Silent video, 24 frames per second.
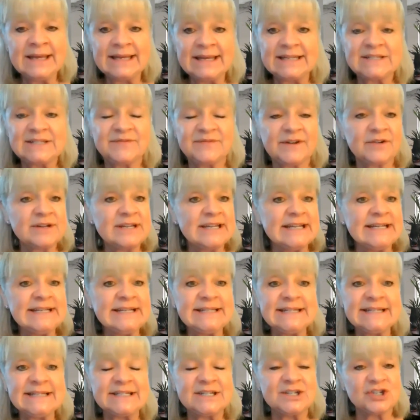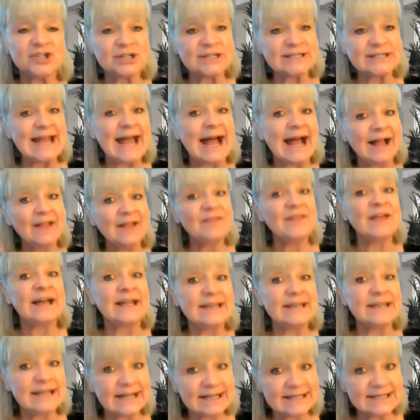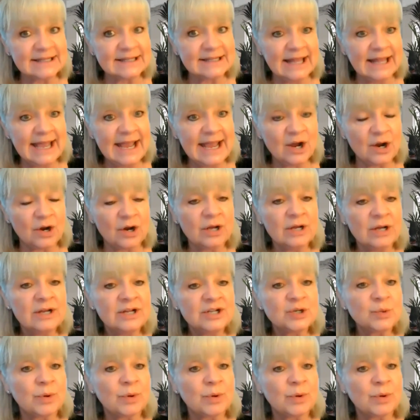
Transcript: it's very easy to just add that next layer